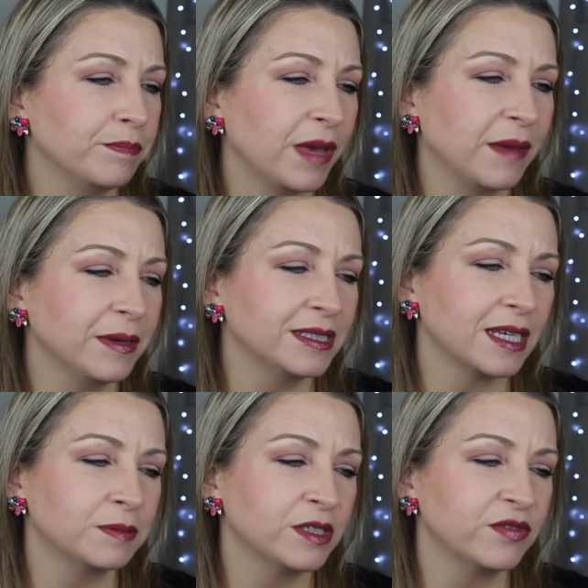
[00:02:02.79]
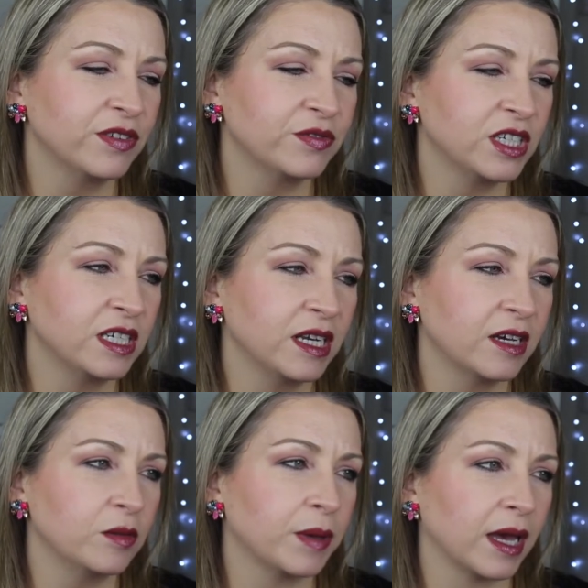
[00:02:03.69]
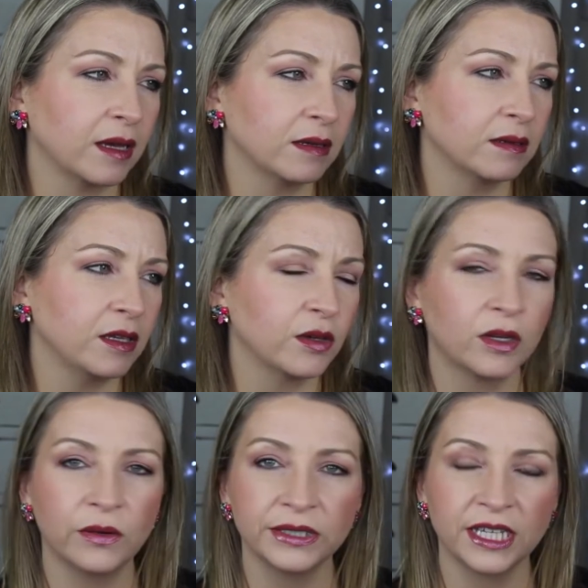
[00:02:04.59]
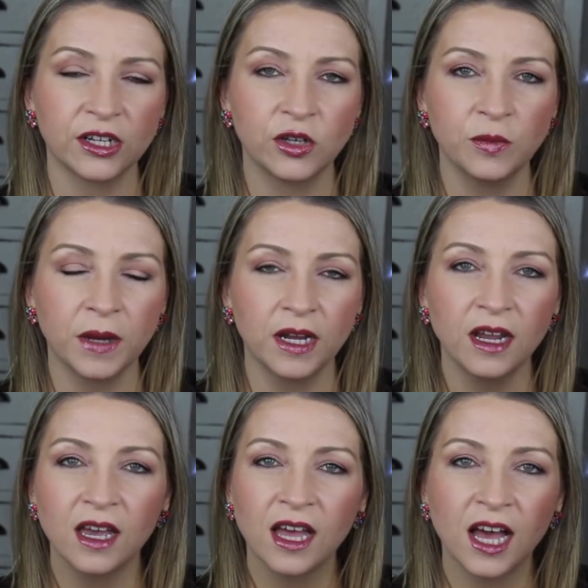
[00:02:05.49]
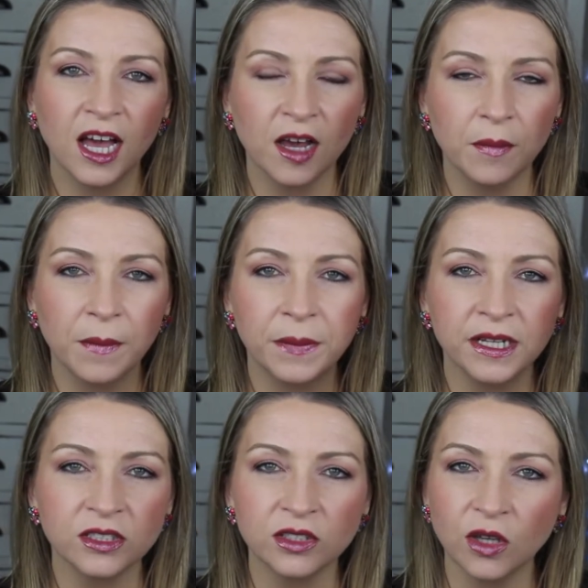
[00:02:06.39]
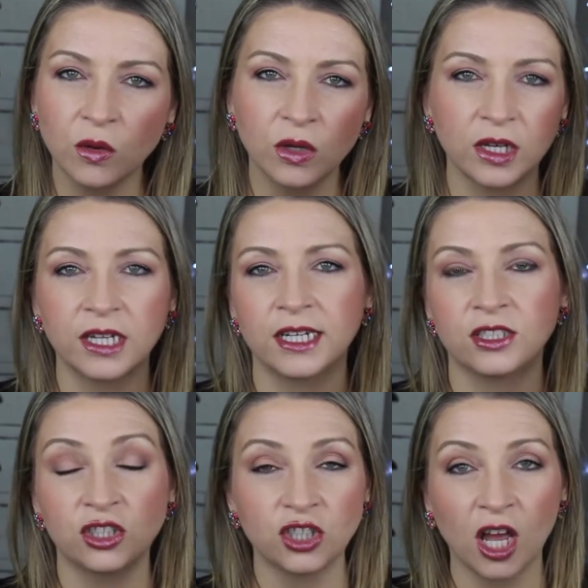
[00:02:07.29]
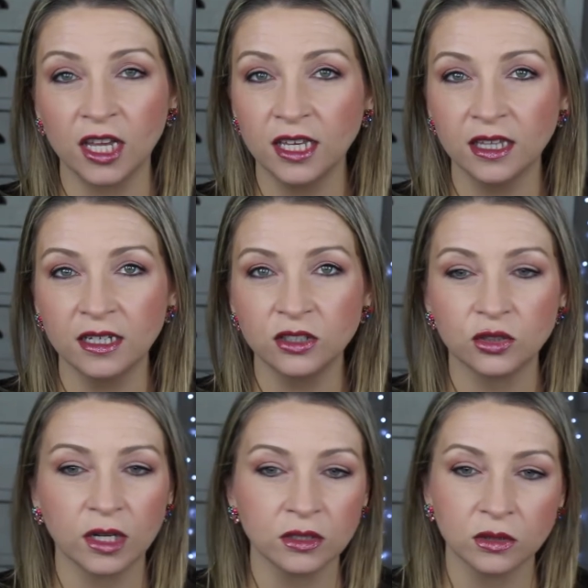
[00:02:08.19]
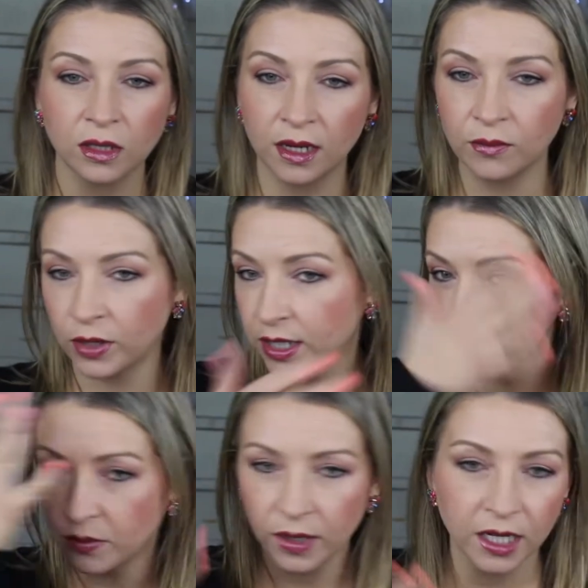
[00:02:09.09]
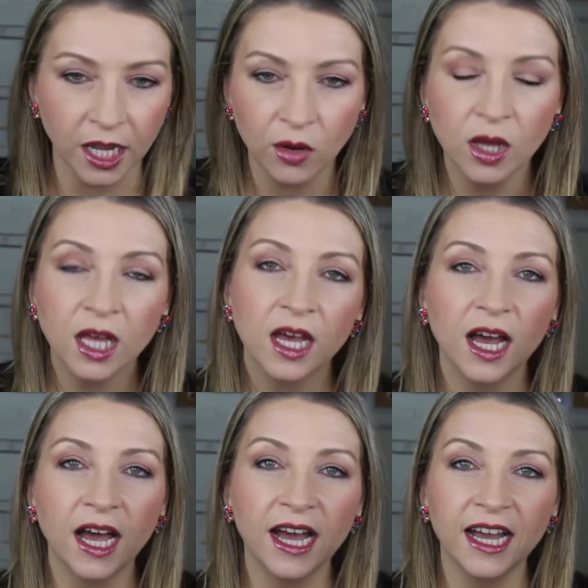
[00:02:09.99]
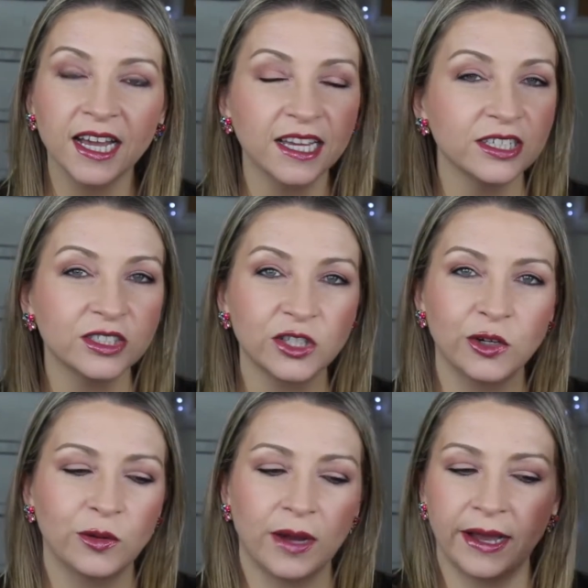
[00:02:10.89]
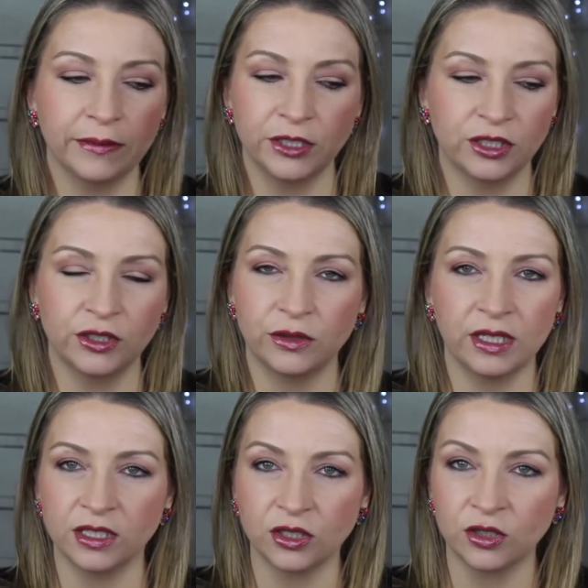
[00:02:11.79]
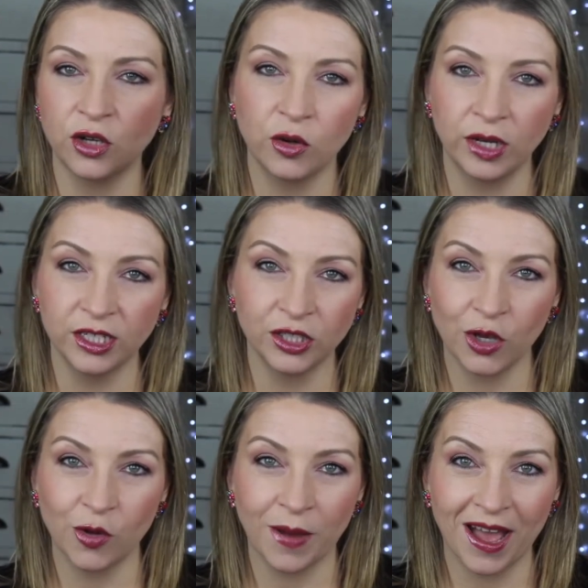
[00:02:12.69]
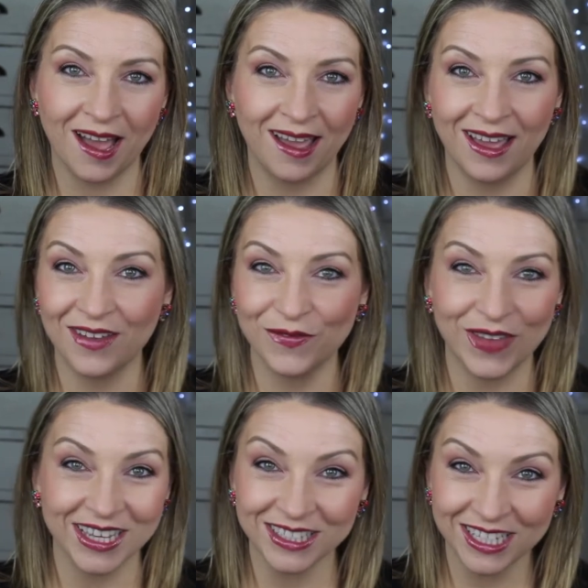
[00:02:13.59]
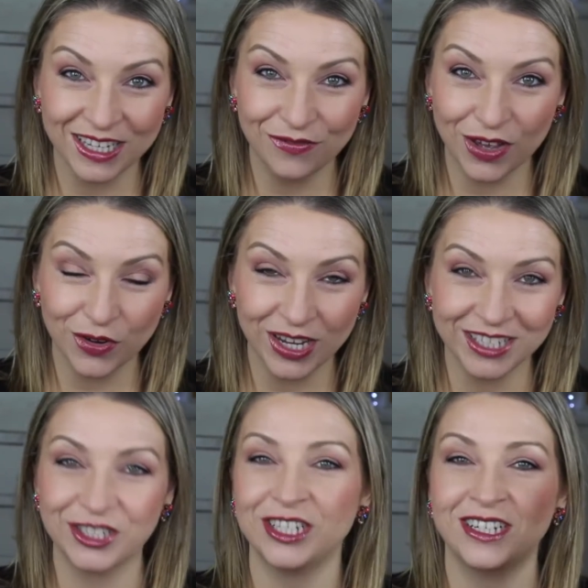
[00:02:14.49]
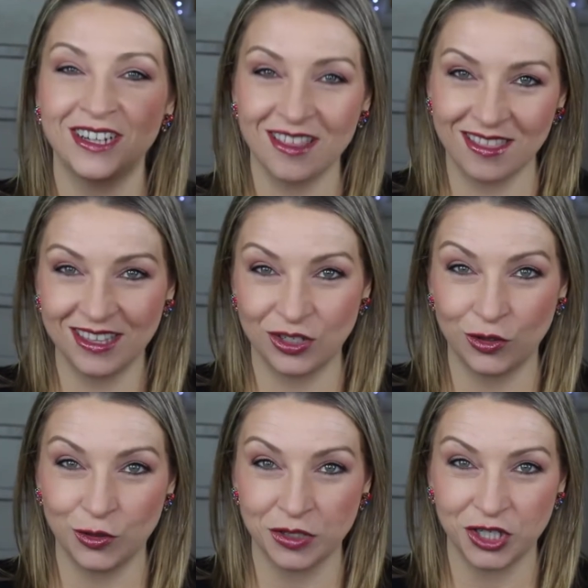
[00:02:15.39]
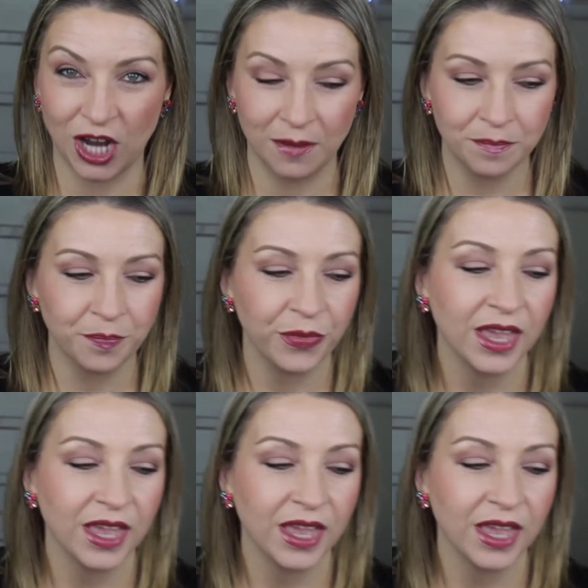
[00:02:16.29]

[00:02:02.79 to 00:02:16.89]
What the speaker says: maybe it's up to $15 now, but you can always get a coupon. But it's so good. It's shocking that it's drugstore. I'm wearing it right now. So I would just do this. There's no need to go buy fancy foundation. This will do the job.